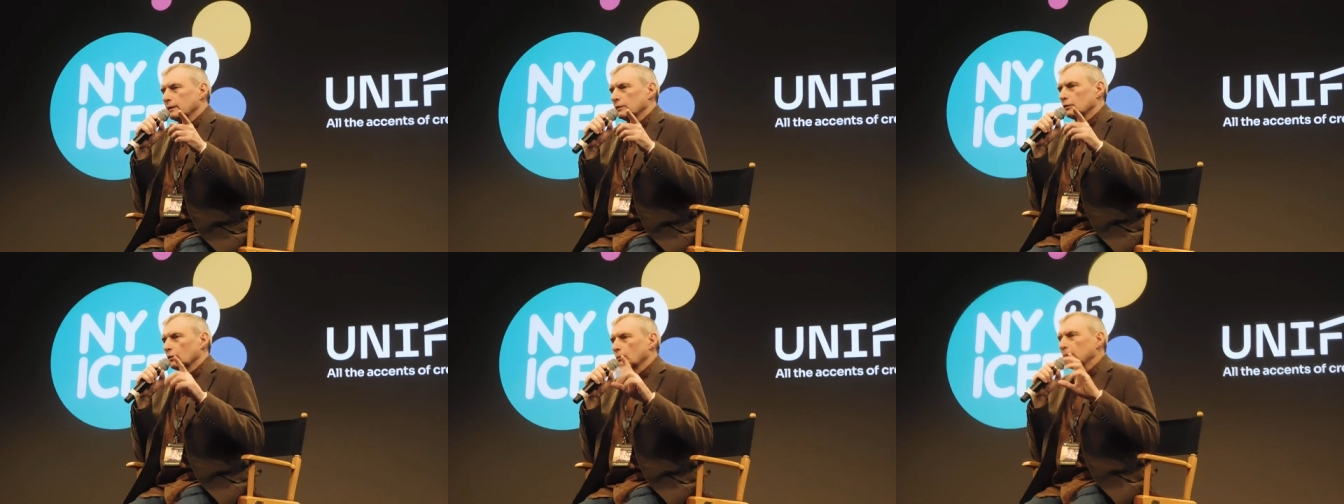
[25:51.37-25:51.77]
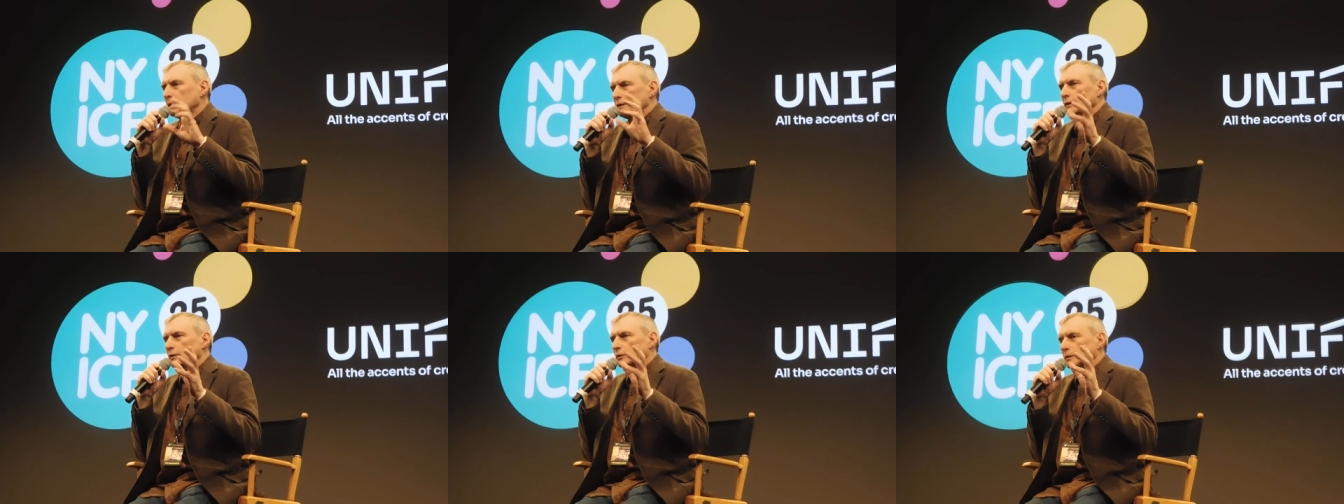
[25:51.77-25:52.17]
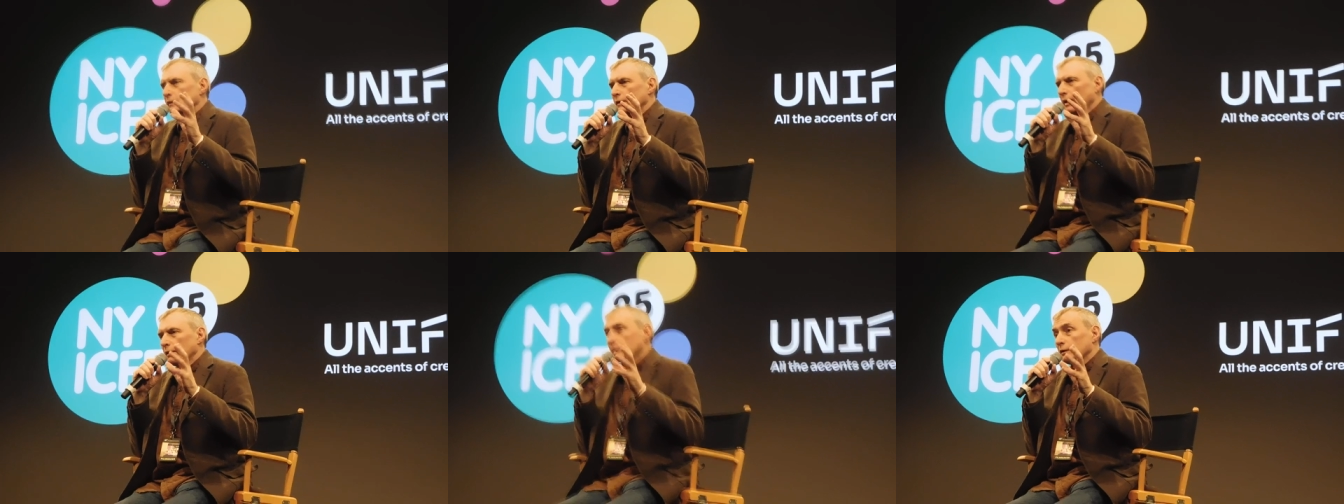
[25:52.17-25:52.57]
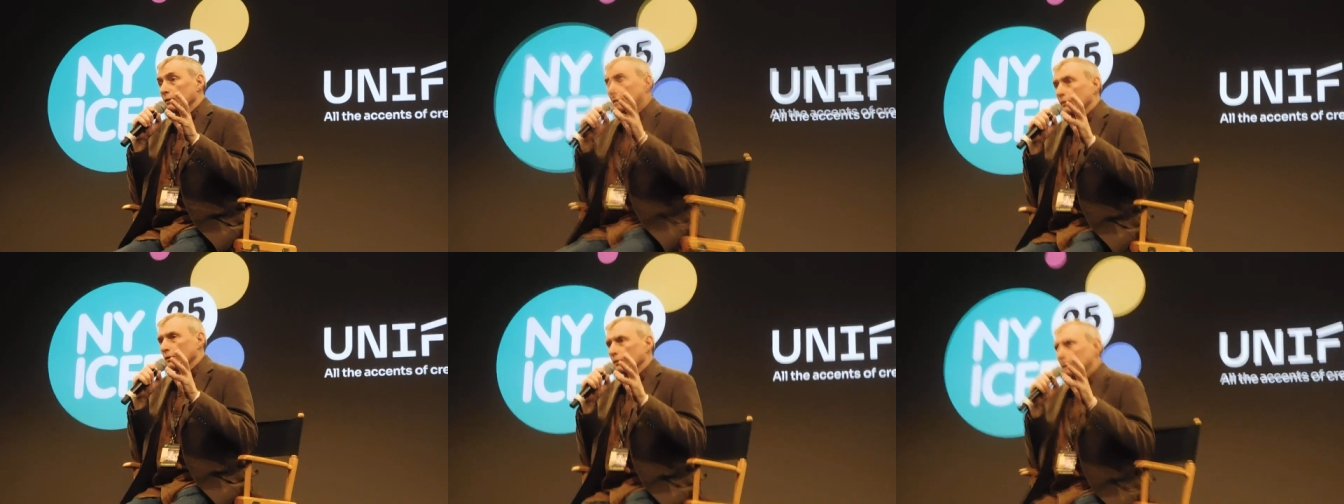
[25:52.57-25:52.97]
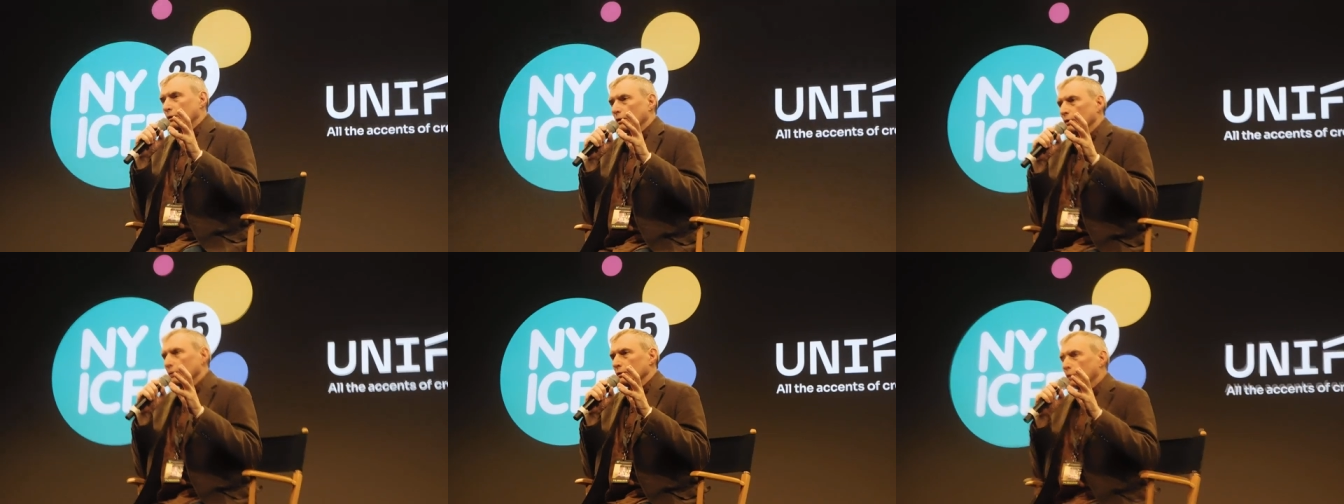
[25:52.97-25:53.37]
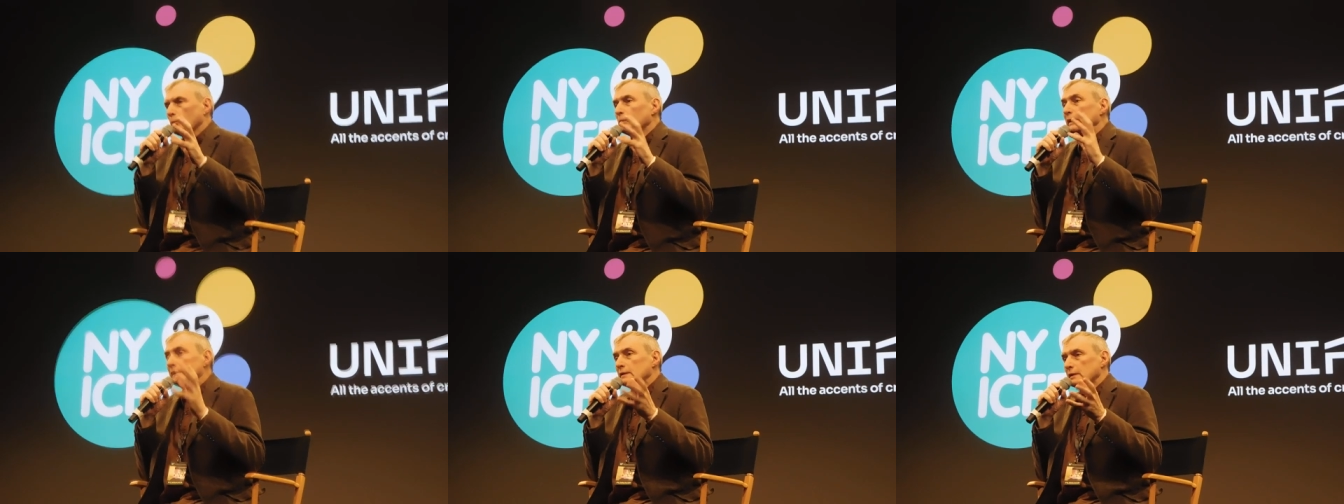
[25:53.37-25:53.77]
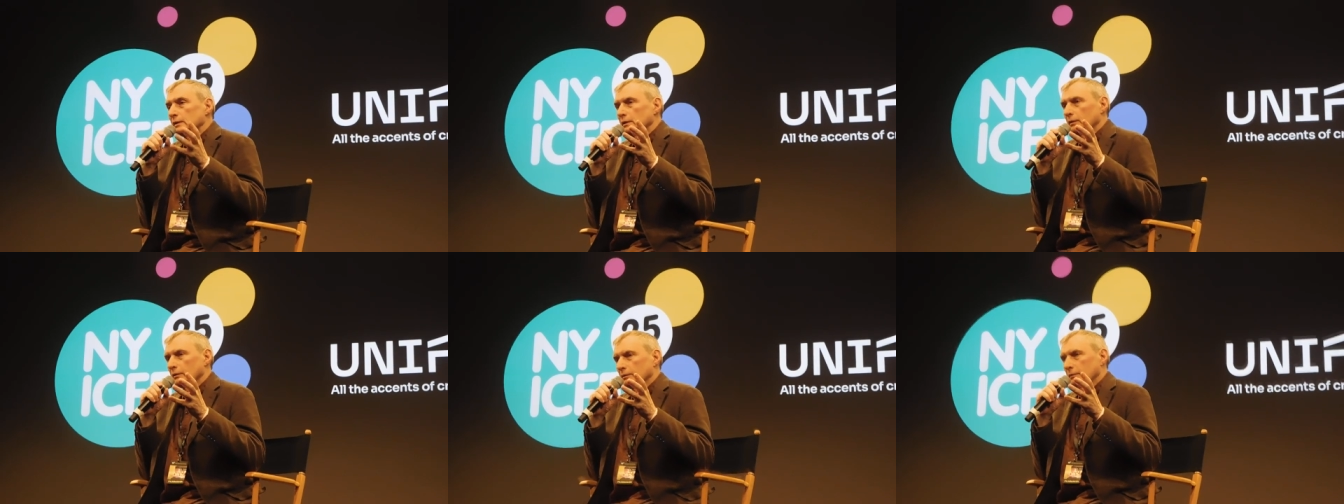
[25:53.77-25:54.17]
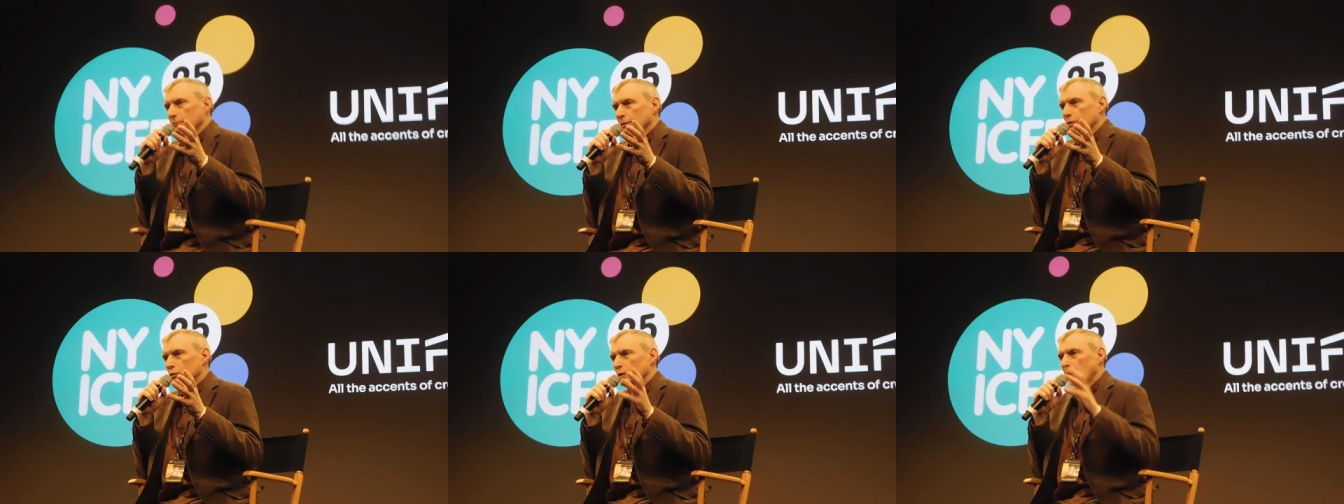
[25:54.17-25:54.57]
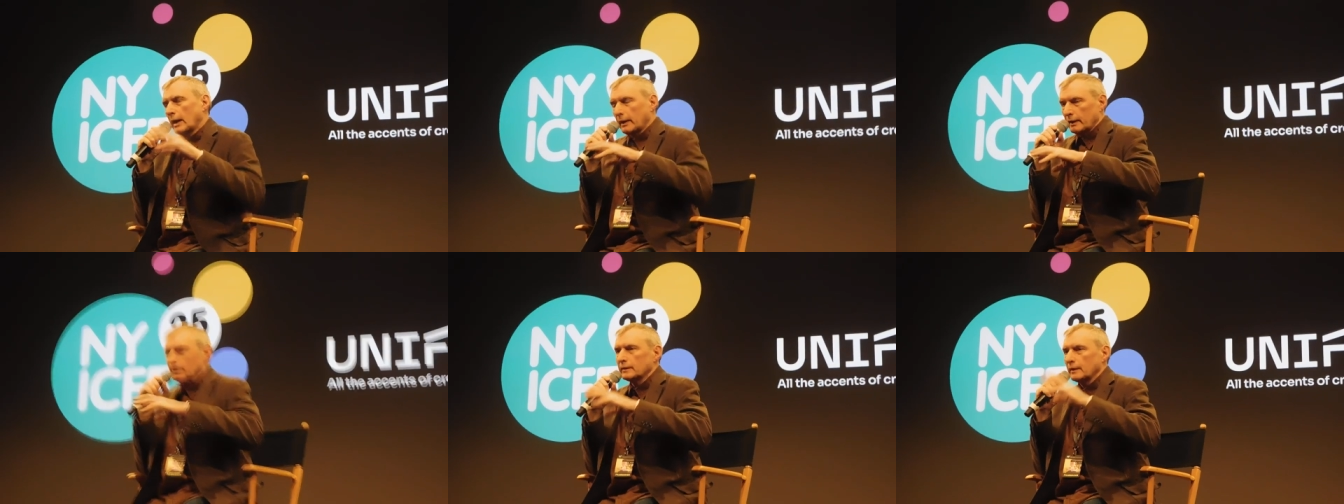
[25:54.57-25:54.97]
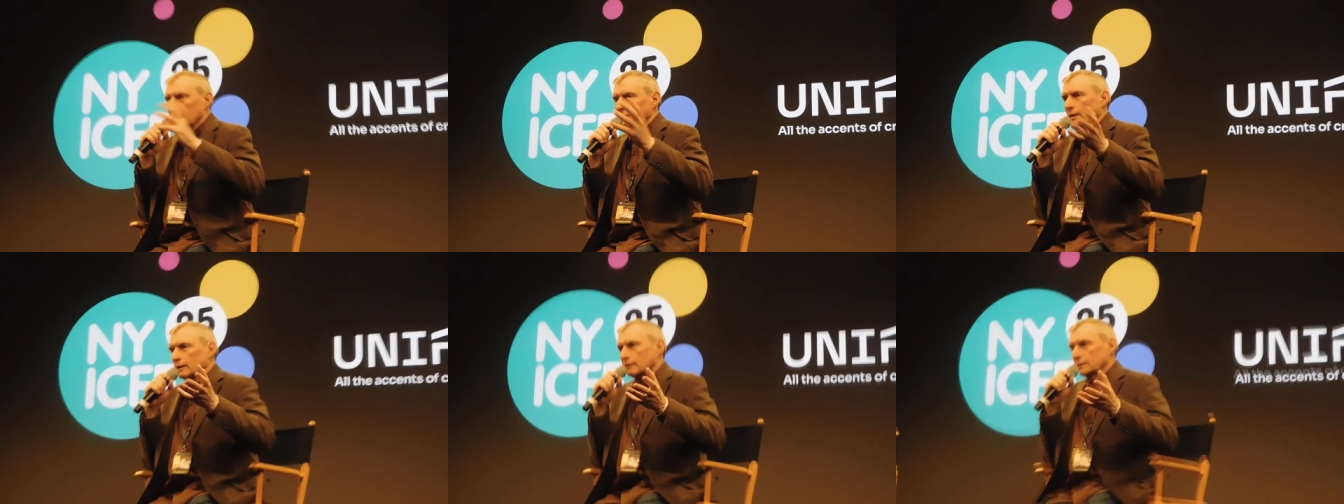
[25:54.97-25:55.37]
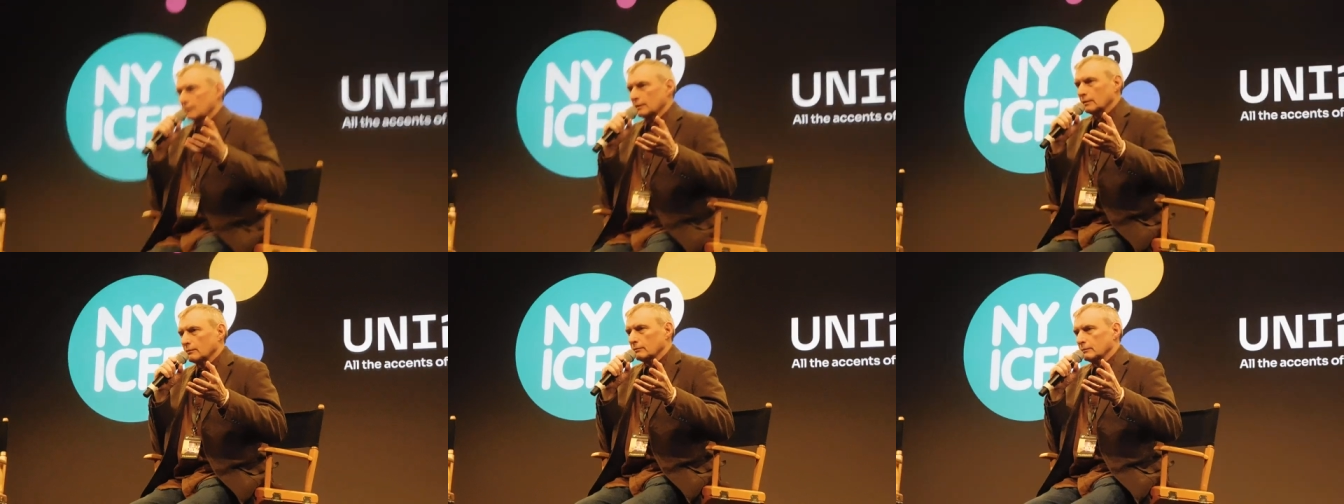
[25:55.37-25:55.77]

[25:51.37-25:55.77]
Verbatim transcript: the meet, there is uh, the, the, meeting between Ernest and Celestine